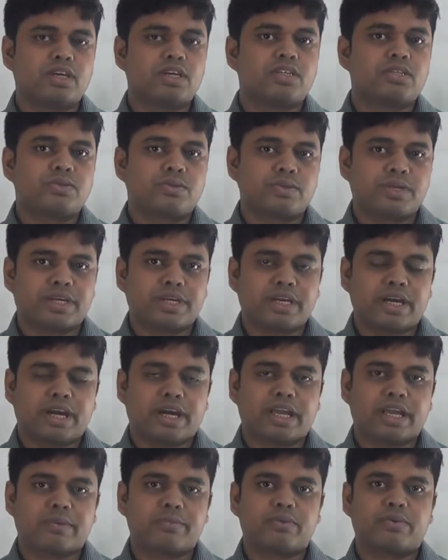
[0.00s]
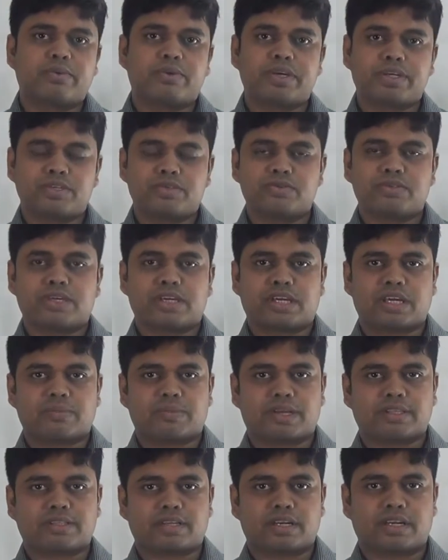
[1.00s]
Today I am going to take a
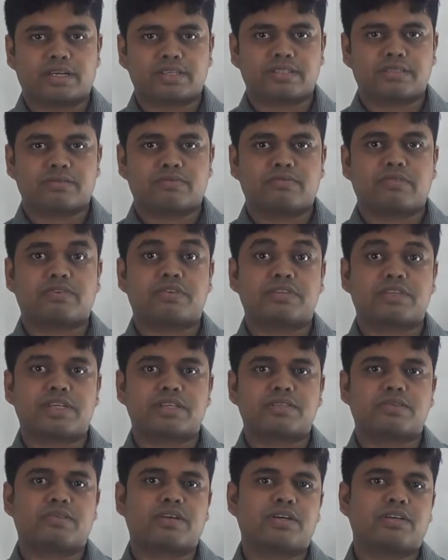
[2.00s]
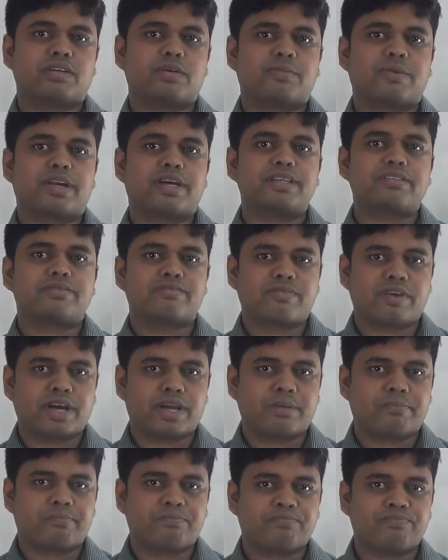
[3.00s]
math class for the student of class
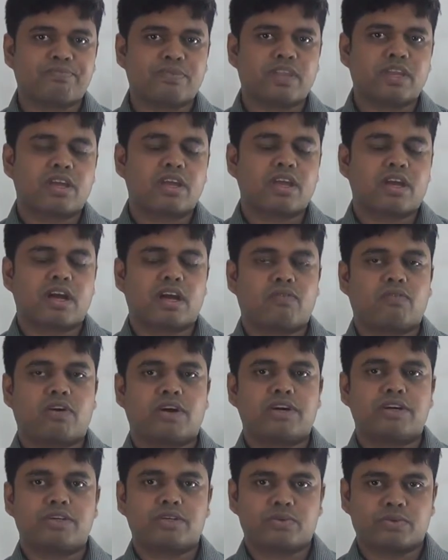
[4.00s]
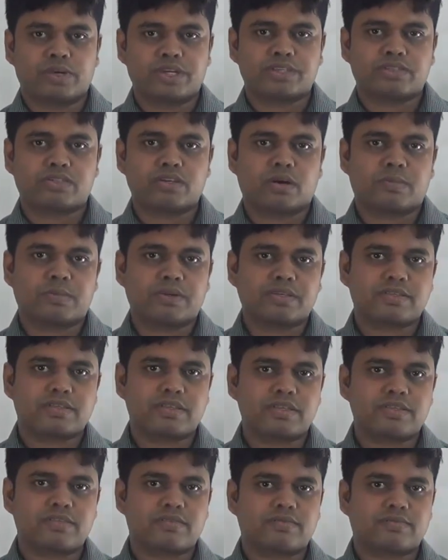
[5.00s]
5. Our today's topic
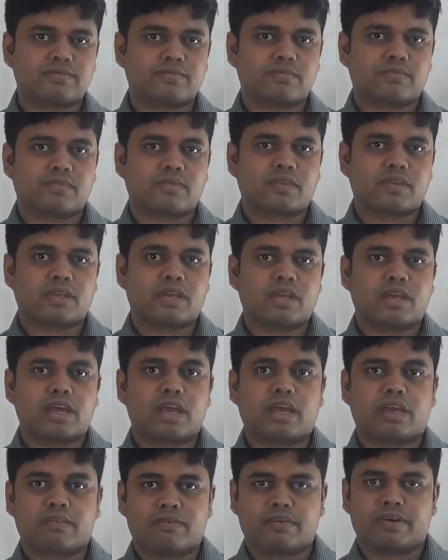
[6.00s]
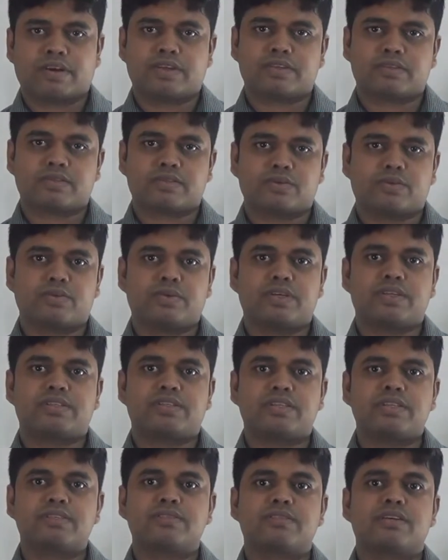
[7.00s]
is average, which
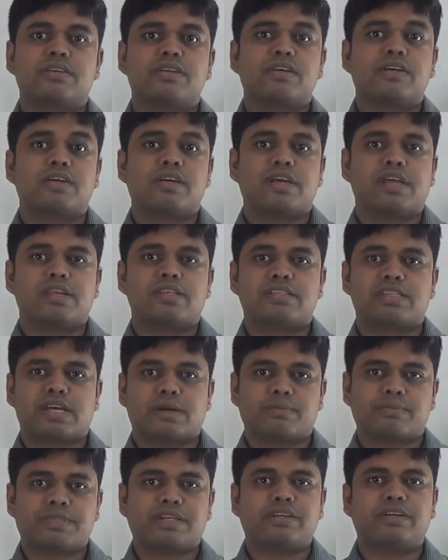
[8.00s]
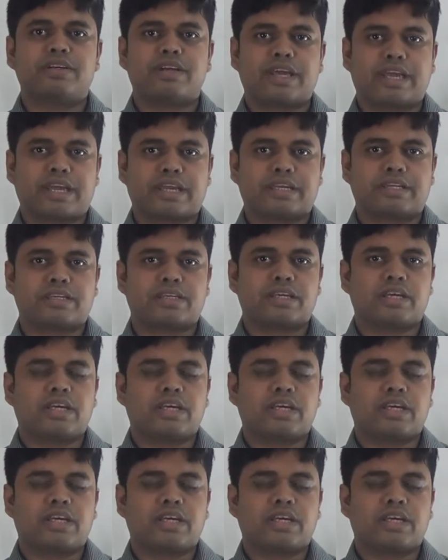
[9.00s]
is in chapter 8.